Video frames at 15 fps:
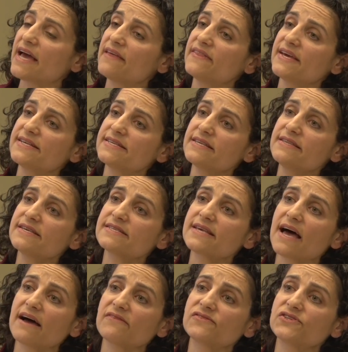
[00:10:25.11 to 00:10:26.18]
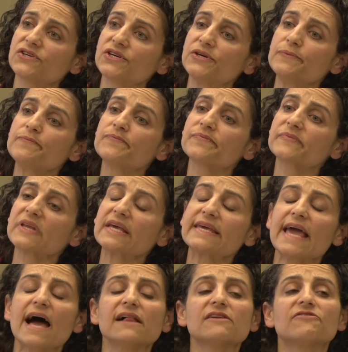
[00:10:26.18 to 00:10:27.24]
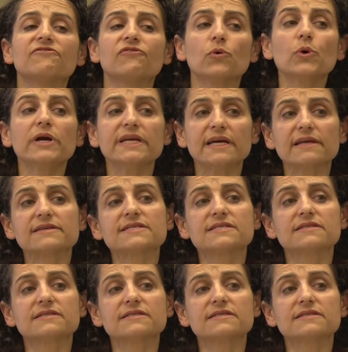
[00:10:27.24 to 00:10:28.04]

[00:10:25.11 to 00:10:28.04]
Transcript: And they did this after California,